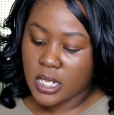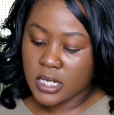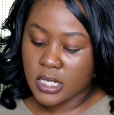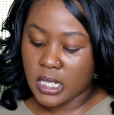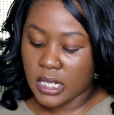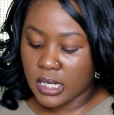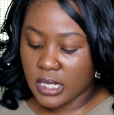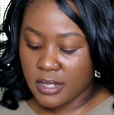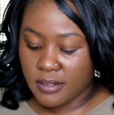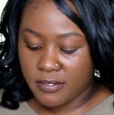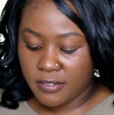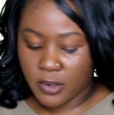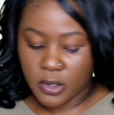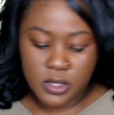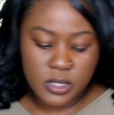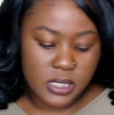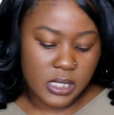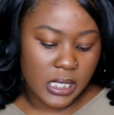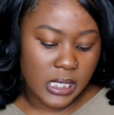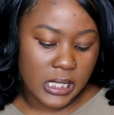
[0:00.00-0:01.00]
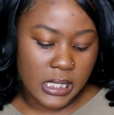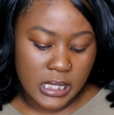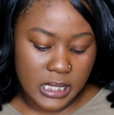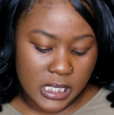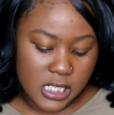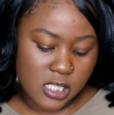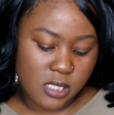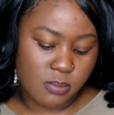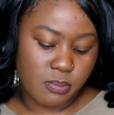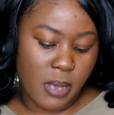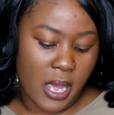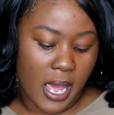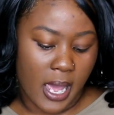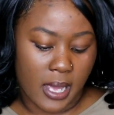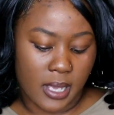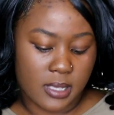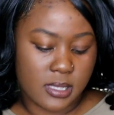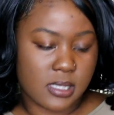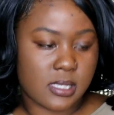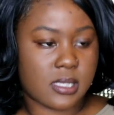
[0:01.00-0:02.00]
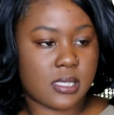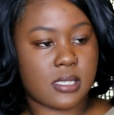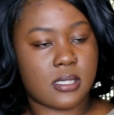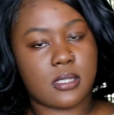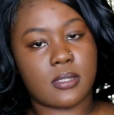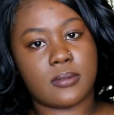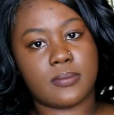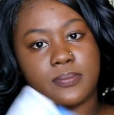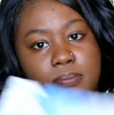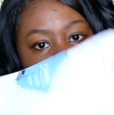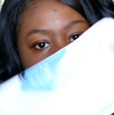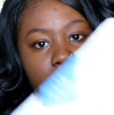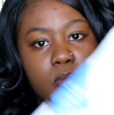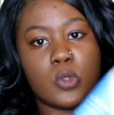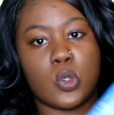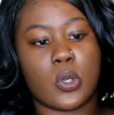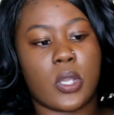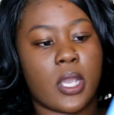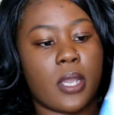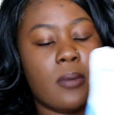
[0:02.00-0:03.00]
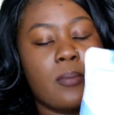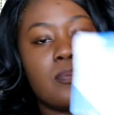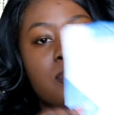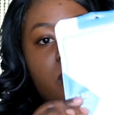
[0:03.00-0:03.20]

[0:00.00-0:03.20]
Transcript: delivers in these bags. Okay,